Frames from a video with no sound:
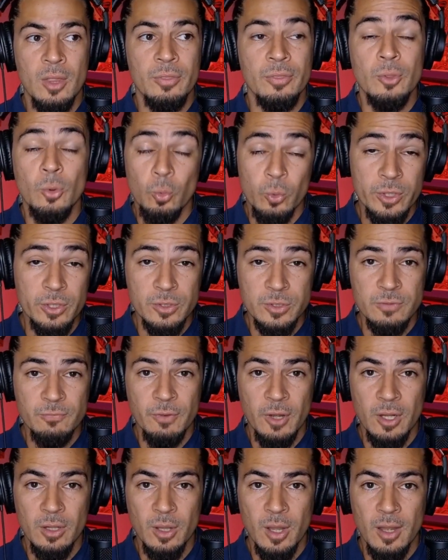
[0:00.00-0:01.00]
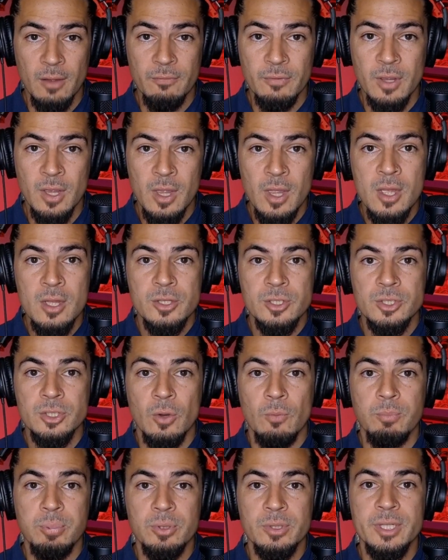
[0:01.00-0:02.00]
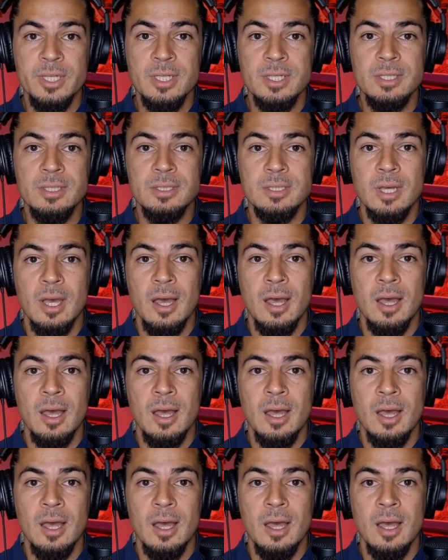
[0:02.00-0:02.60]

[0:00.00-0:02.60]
the wheels fall off. So please,